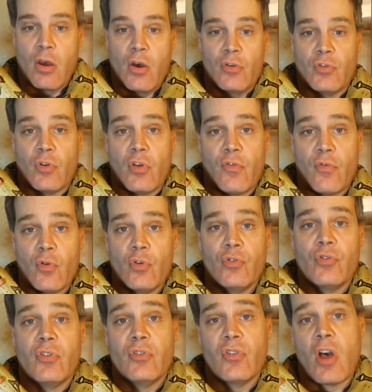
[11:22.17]
So the
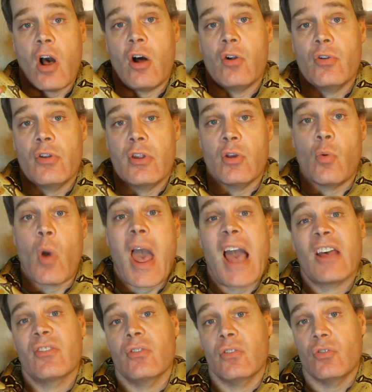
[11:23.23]
first is called the
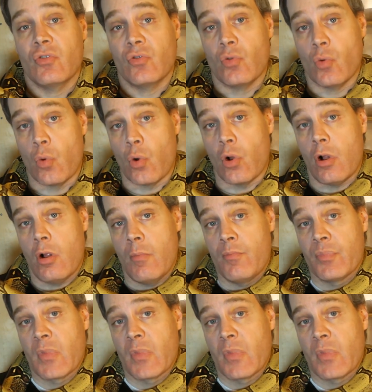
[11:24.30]
waxy stool.